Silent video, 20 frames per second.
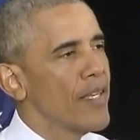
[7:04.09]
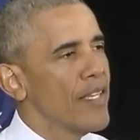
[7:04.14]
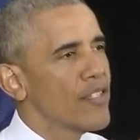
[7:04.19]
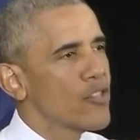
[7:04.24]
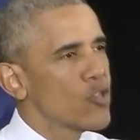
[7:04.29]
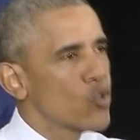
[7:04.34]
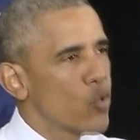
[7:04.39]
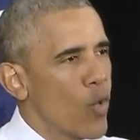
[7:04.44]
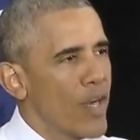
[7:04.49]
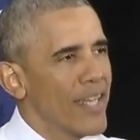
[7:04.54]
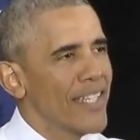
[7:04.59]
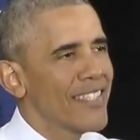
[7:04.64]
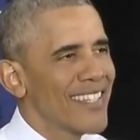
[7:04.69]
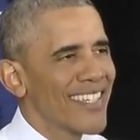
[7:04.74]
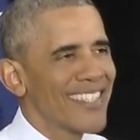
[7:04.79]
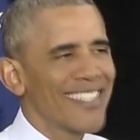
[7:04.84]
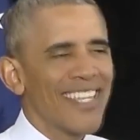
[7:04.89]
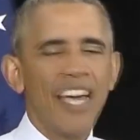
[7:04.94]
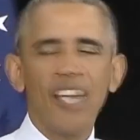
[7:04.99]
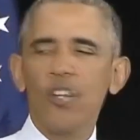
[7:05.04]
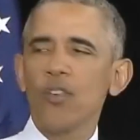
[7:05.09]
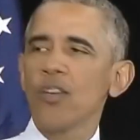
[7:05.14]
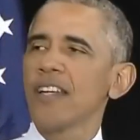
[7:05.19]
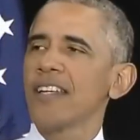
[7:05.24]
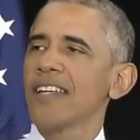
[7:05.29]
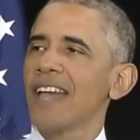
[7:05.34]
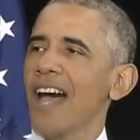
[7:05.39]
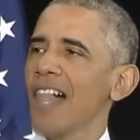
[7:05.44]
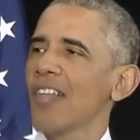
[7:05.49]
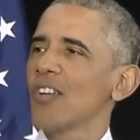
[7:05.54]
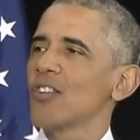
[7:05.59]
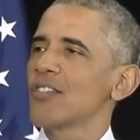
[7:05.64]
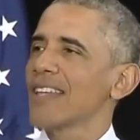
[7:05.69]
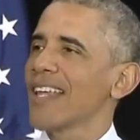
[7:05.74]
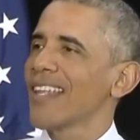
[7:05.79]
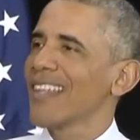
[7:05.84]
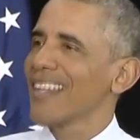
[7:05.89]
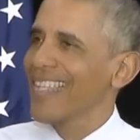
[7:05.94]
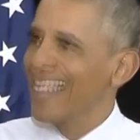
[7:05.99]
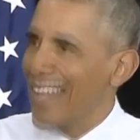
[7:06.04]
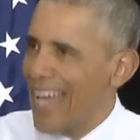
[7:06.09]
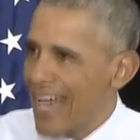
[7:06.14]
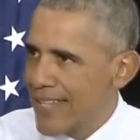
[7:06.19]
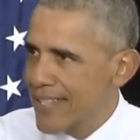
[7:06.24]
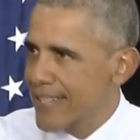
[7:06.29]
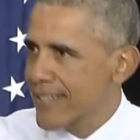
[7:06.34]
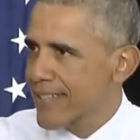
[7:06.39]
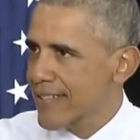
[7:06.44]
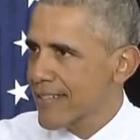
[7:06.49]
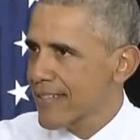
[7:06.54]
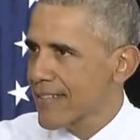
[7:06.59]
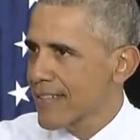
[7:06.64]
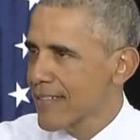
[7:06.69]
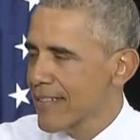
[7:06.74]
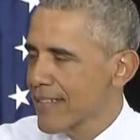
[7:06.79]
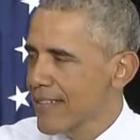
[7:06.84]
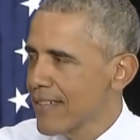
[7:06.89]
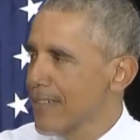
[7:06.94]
is $2,600 less